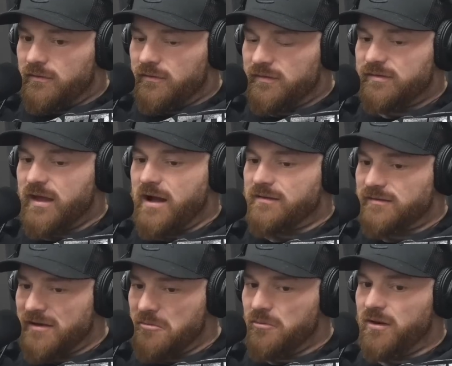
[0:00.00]
start
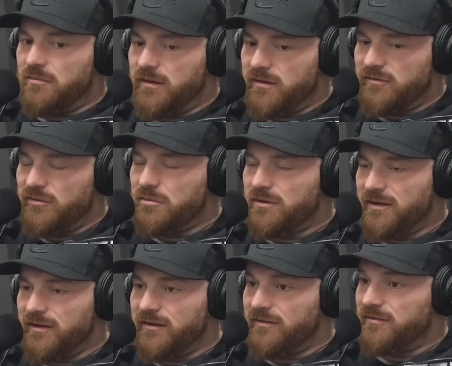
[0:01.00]
somewhere, because you and
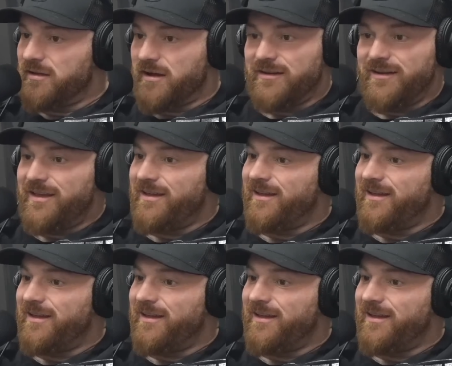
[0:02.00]
I can start in